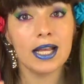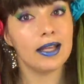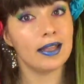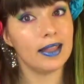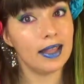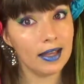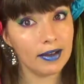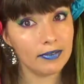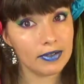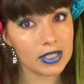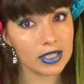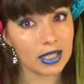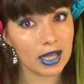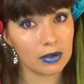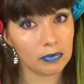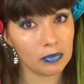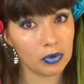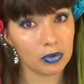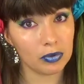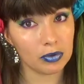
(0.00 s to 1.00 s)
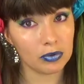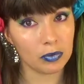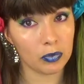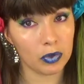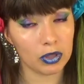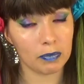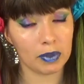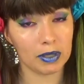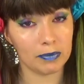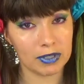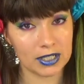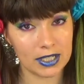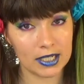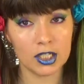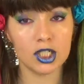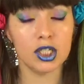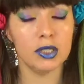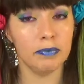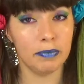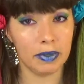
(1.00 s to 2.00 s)
They have a slight problem with
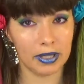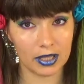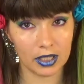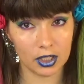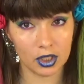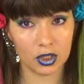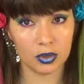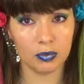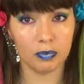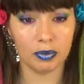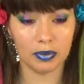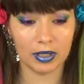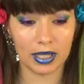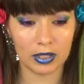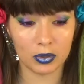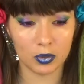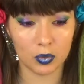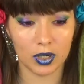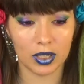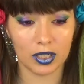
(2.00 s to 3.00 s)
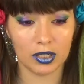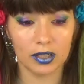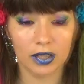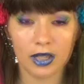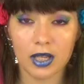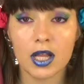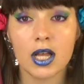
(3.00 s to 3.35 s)
pigmentation, but they do blend well.